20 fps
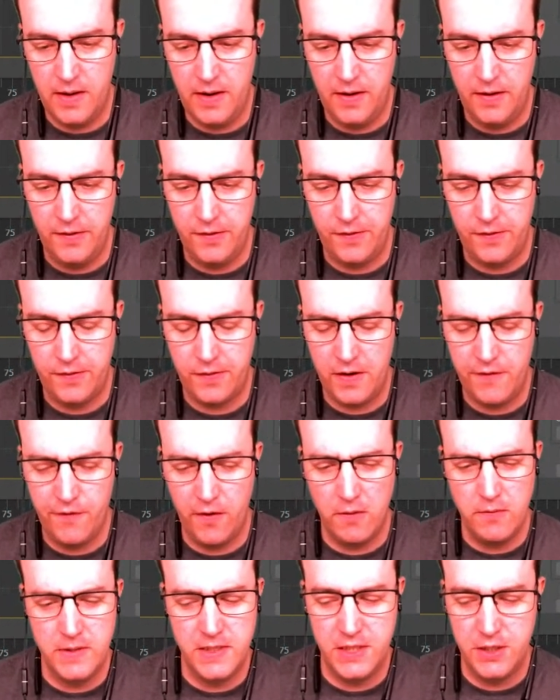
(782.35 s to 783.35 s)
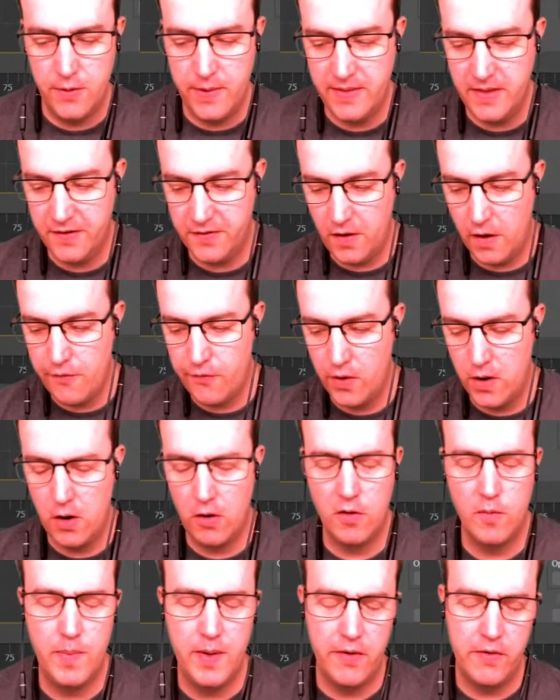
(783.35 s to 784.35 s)
is, if I was doing this over a
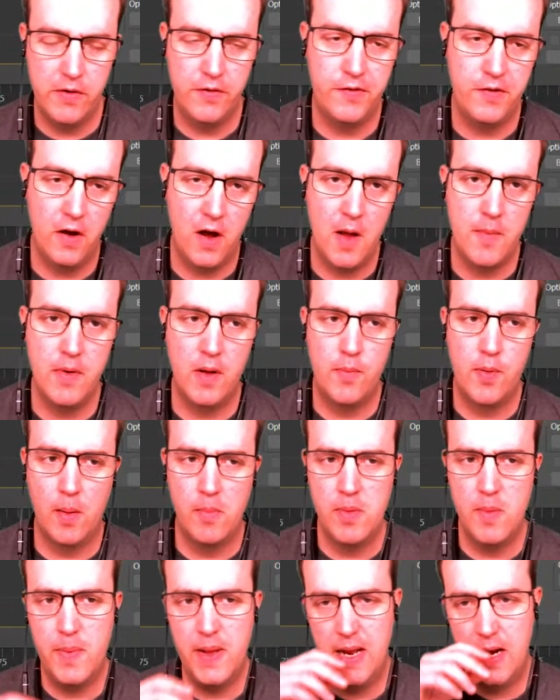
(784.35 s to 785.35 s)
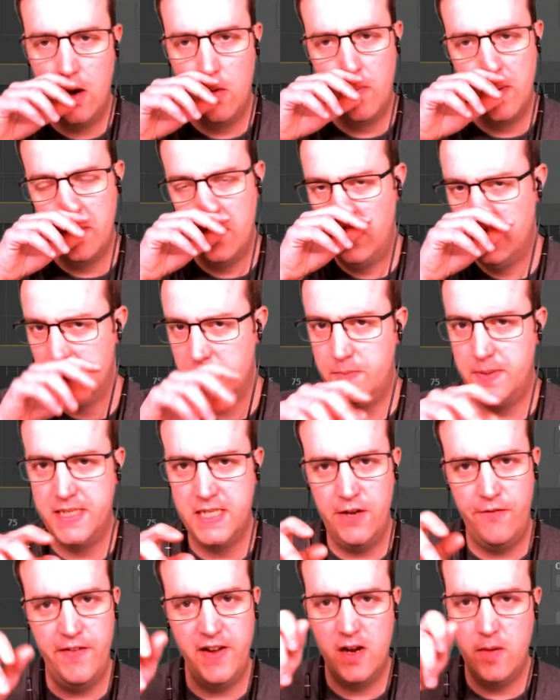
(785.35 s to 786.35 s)
longer period of time, I'd probably be a little bit more
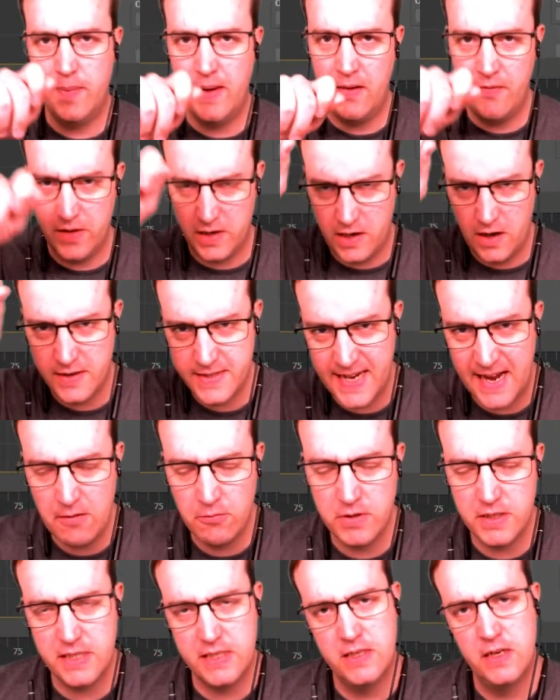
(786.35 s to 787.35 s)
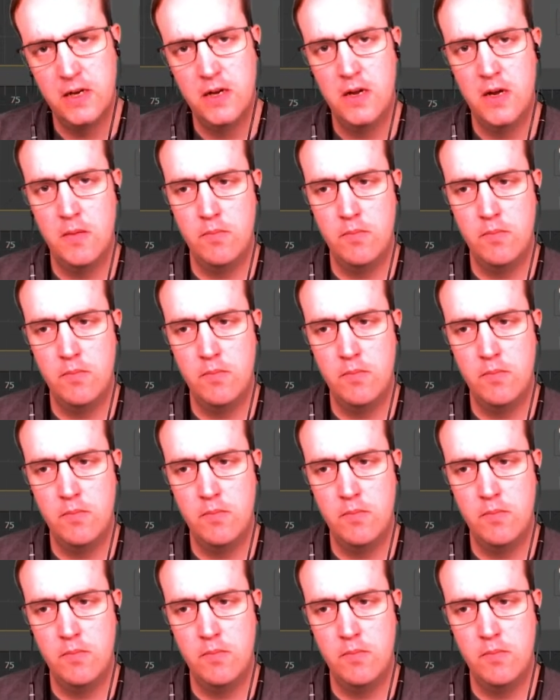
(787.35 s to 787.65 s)
specific about the cutouts.